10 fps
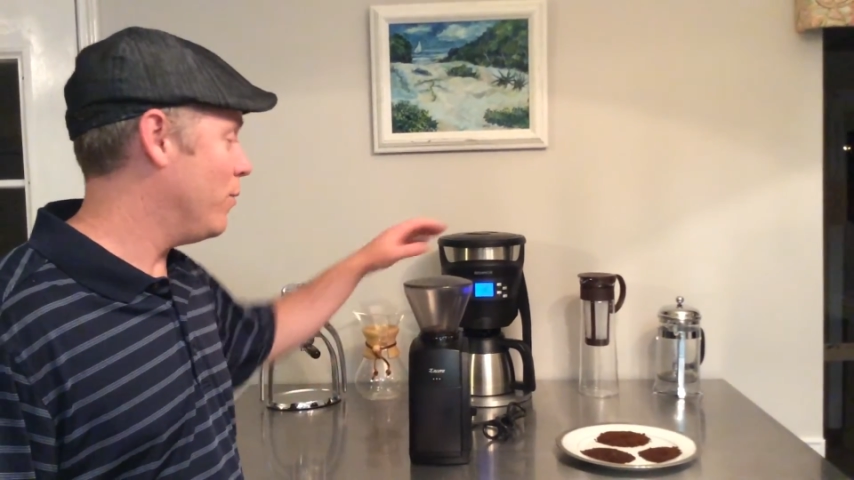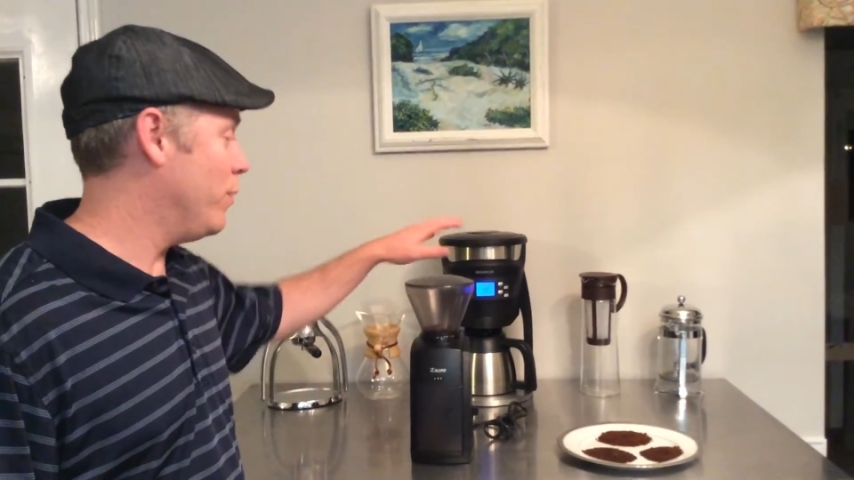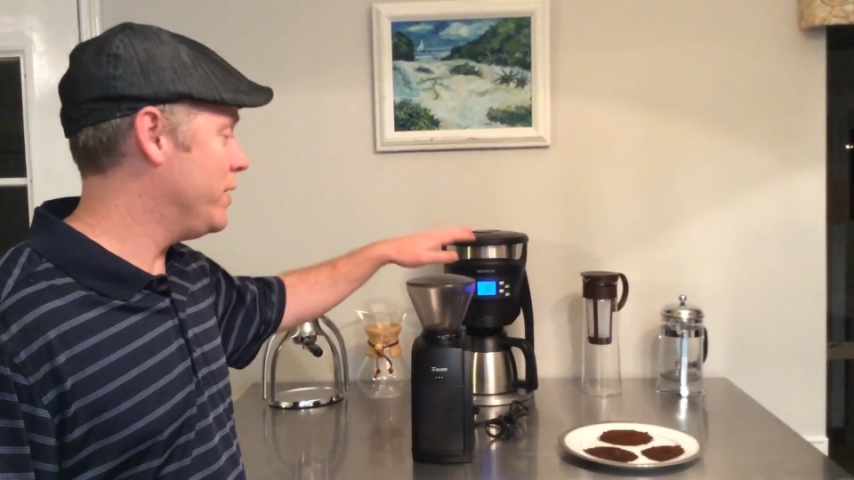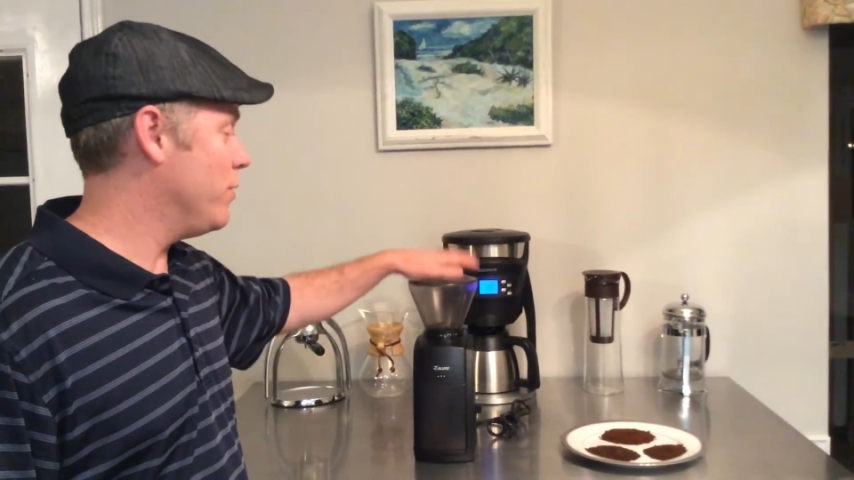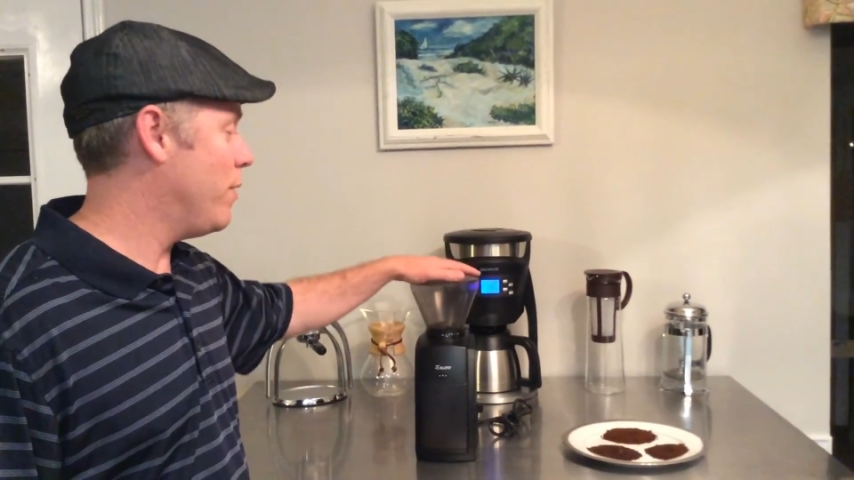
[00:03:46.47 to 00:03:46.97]

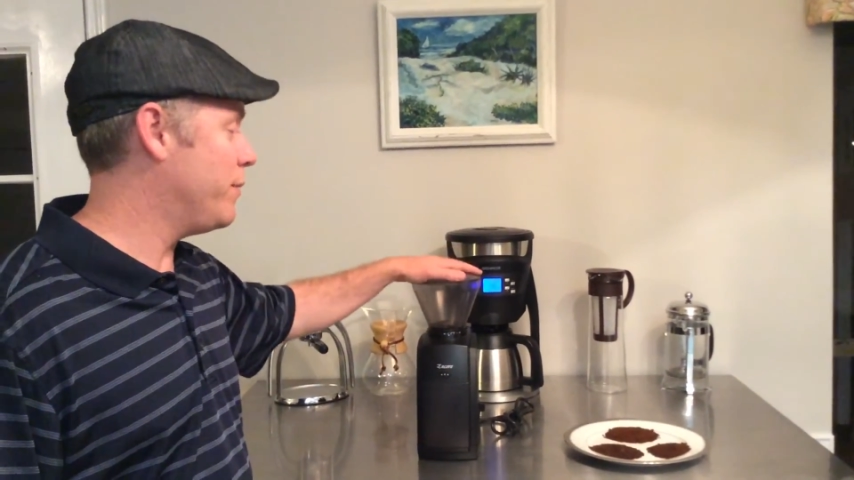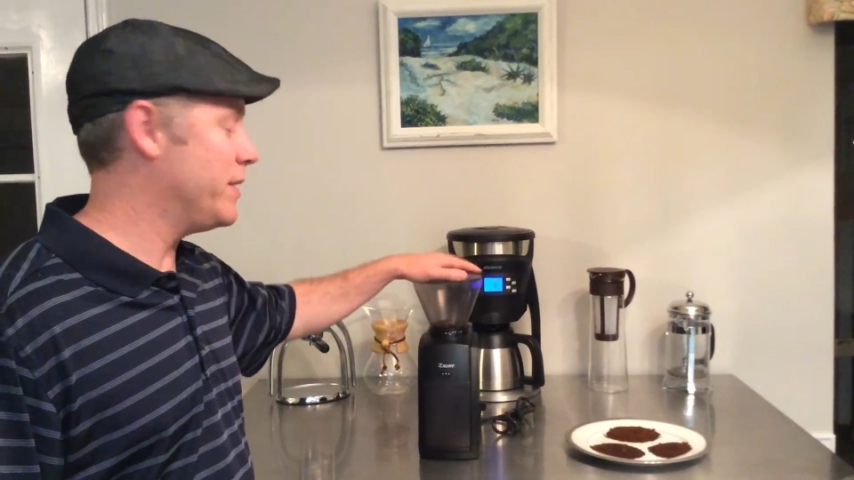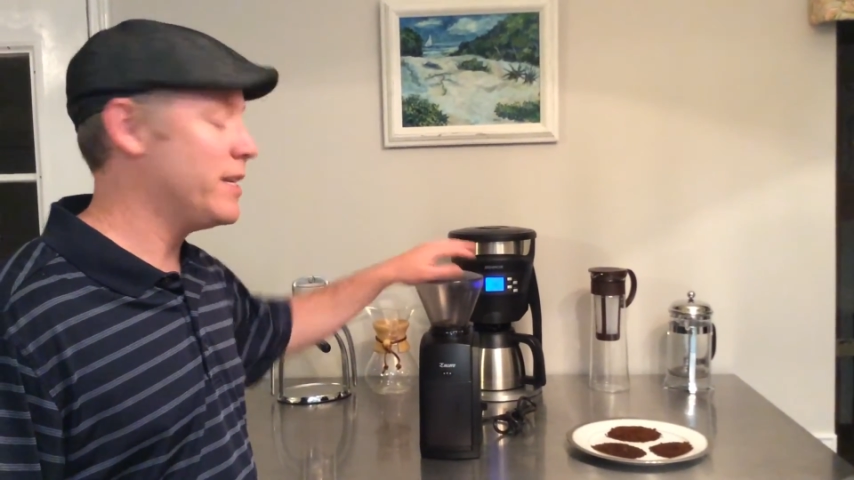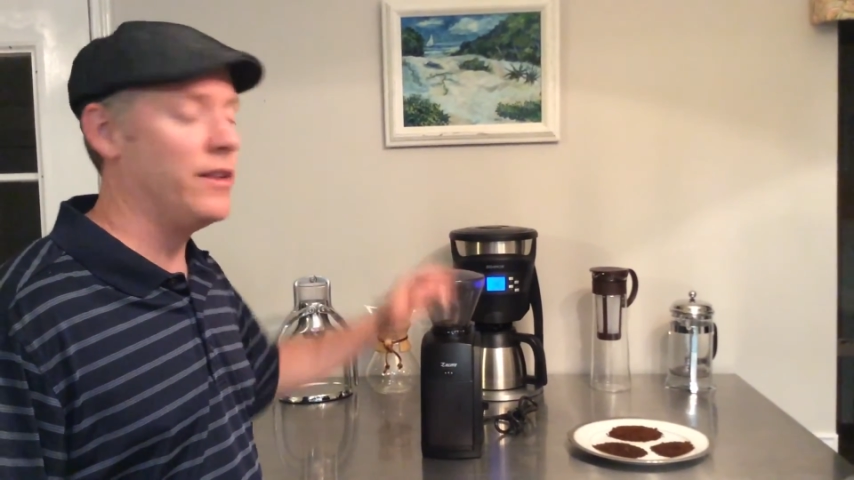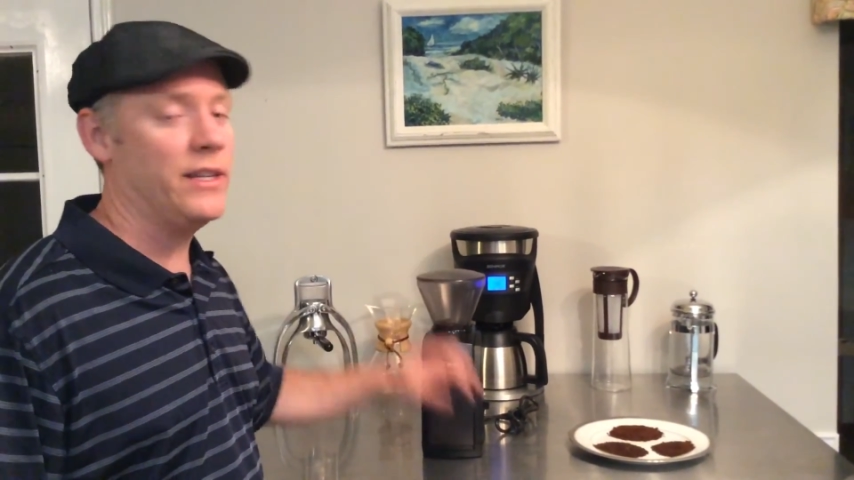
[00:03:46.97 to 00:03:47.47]
When we
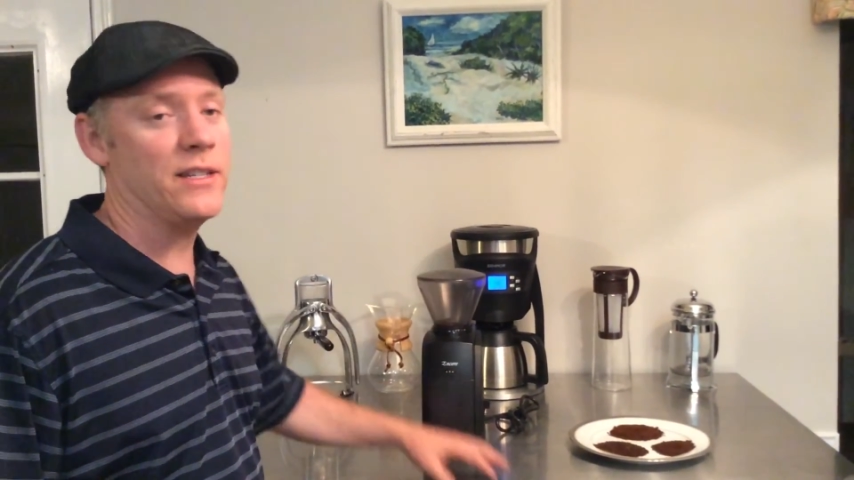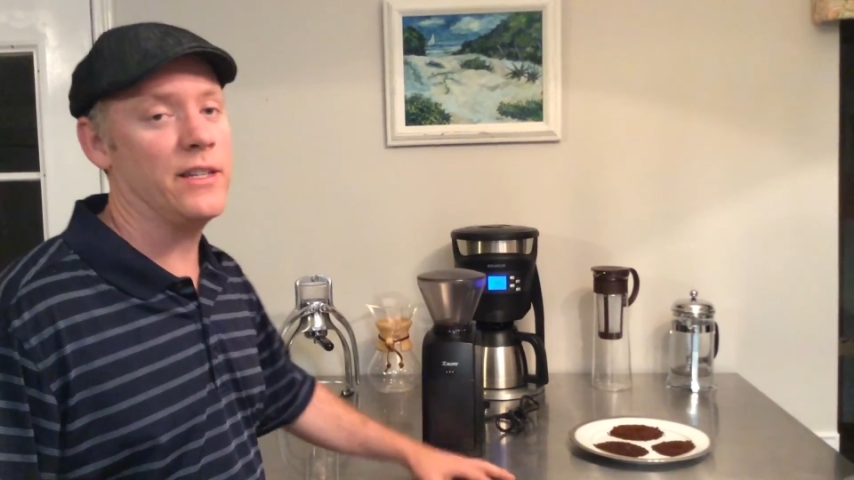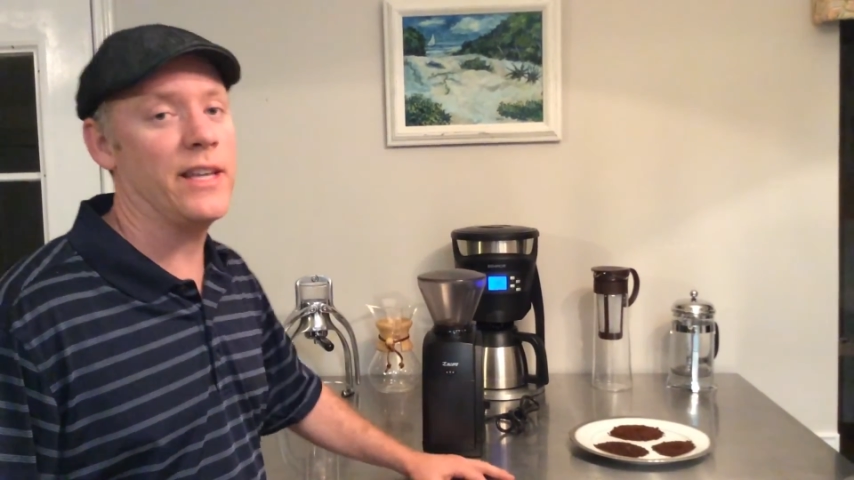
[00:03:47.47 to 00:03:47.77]
sell these,